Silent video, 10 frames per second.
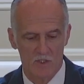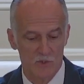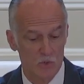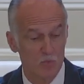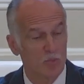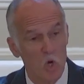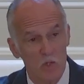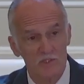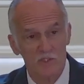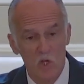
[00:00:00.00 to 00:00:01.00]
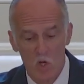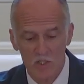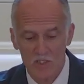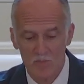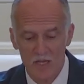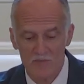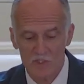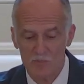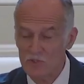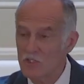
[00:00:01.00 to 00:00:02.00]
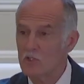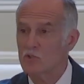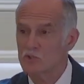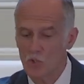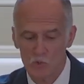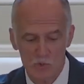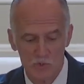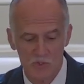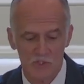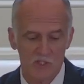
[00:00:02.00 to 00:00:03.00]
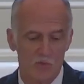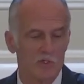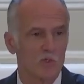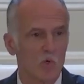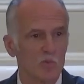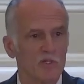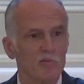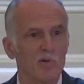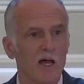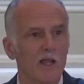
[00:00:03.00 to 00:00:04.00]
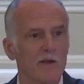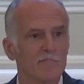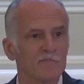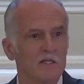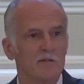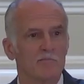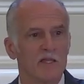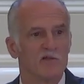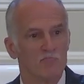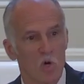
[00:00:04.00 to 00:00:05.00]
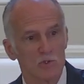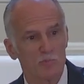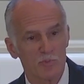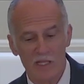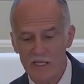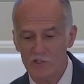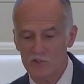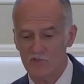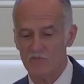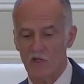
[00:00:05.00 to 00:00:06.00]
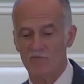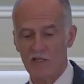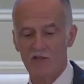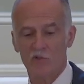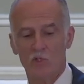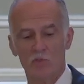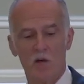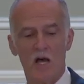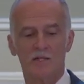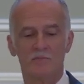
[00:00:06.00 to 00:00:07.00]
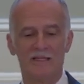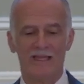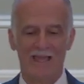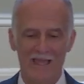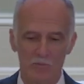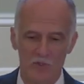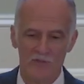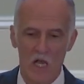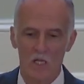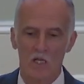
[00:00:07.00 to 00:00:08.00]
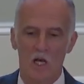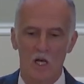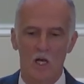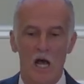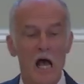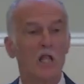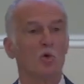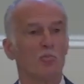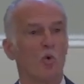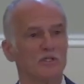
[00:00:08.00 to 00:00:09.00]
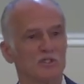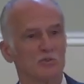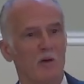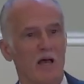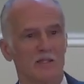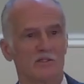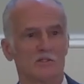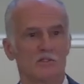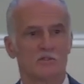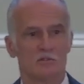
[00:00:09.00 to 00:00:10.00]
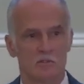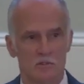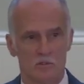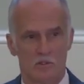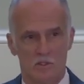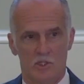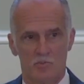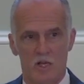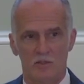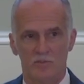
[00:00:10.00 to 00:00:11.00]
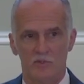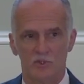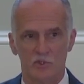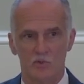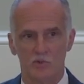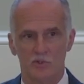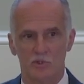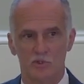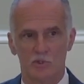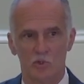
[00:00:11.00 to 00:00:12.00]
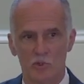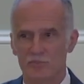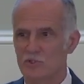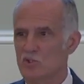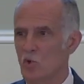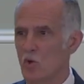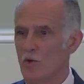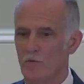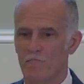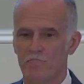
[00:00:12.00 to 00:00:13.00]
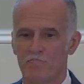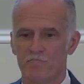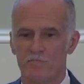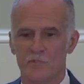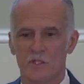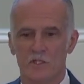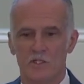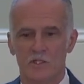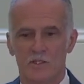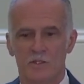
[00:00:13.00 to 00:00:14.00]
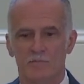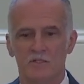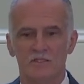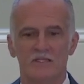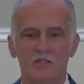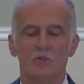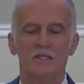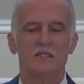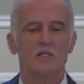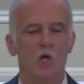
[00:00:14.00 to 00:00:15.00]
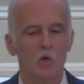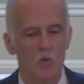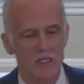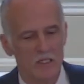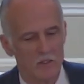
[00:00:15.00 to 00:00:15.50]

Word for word: Uh, soon, Paul is talking about these particular soldiers since they were in the Roman Empire, made of multiple layers of, of leather on the bottom and with uh, hollow point spikes on the bottom of the shoes, to, to grip the soil. But the thing we need to know